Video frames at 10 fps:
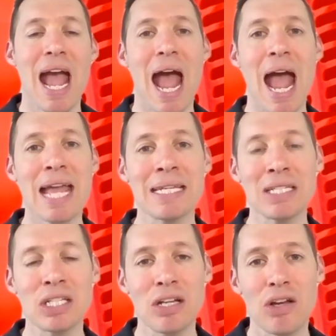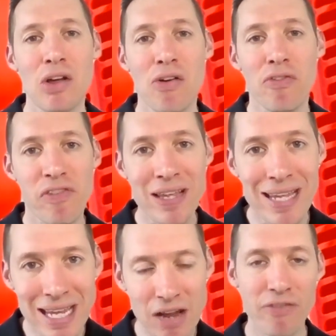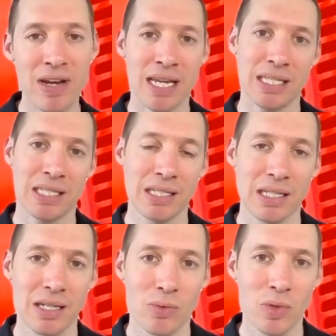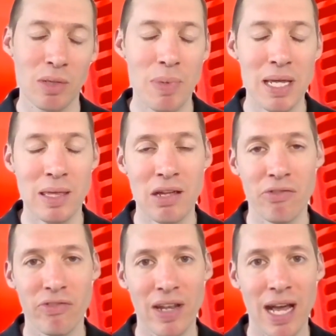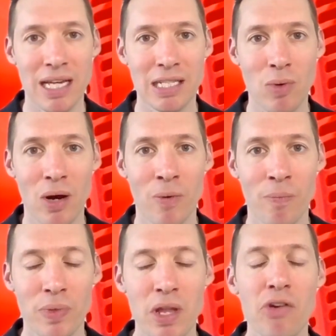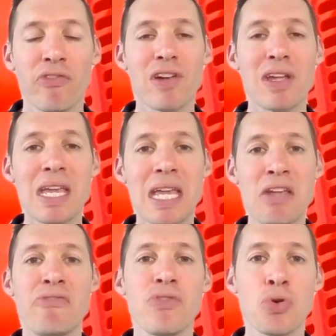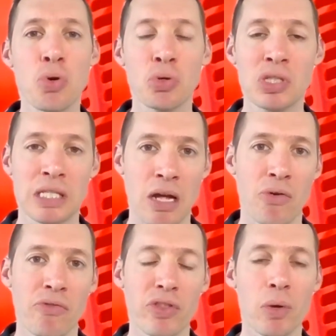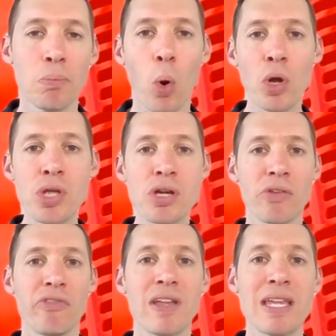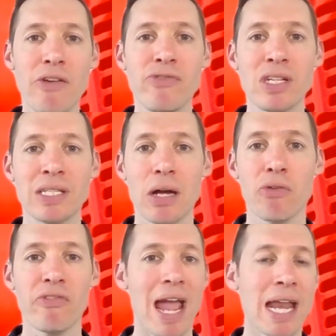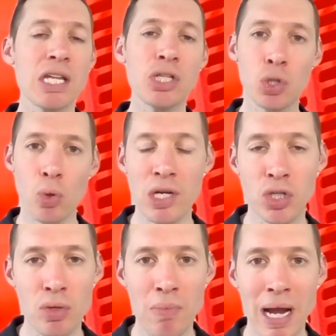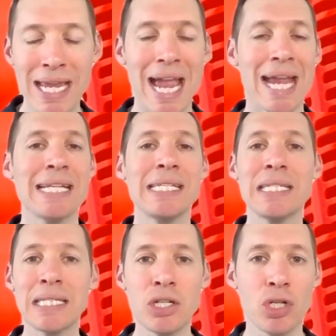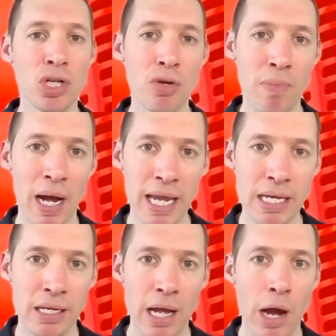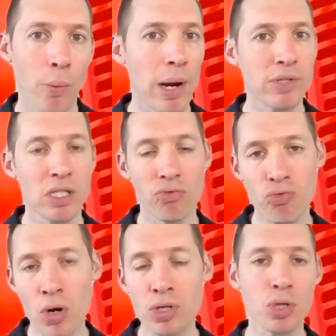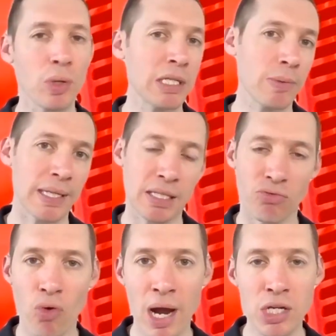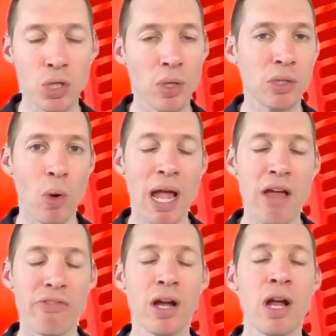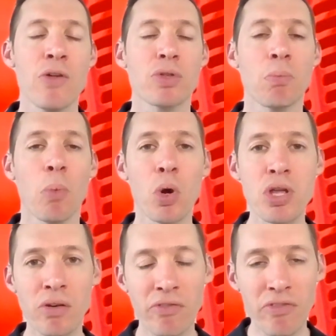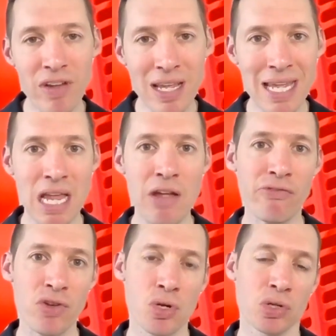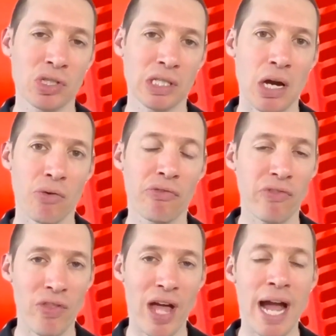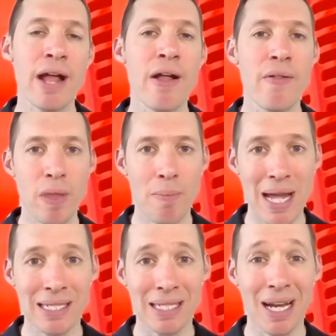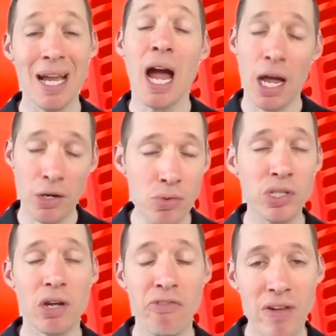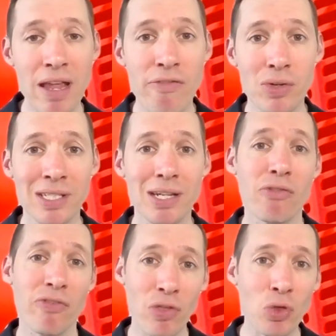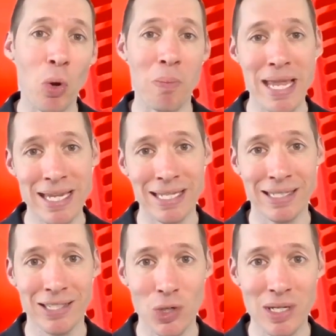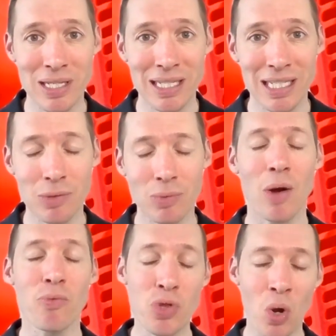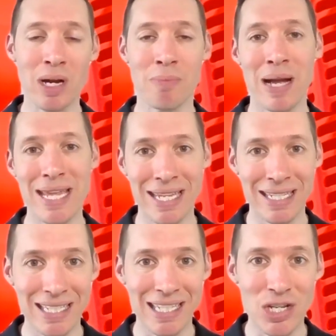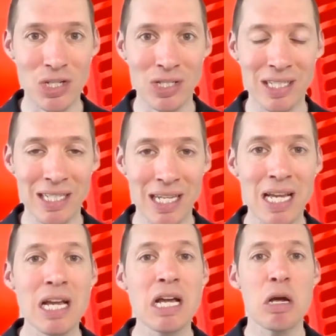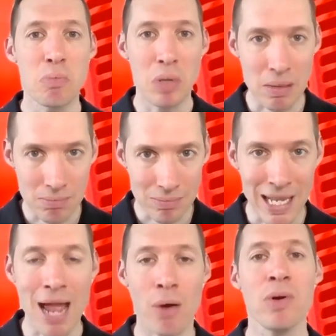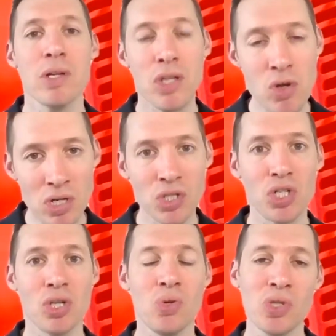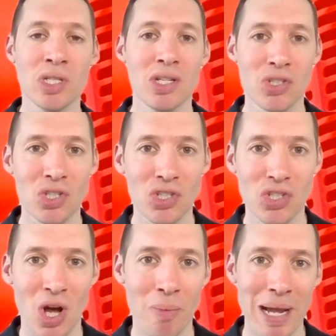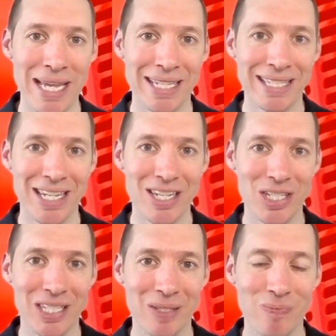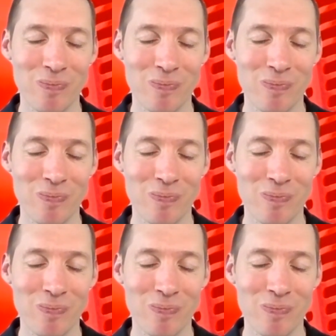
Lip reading: And forgiveness was a big thing for that as well. Forgive yourself. The more you can forgive yourself for any choice you make, any decision you make, whether it's the wrong choice, whether it's the right choice, whatever, the more you can forgive yourself for that, the better. And also forgive yourself for not making choices as well, not making decisions. But now you can choose to start making decisions.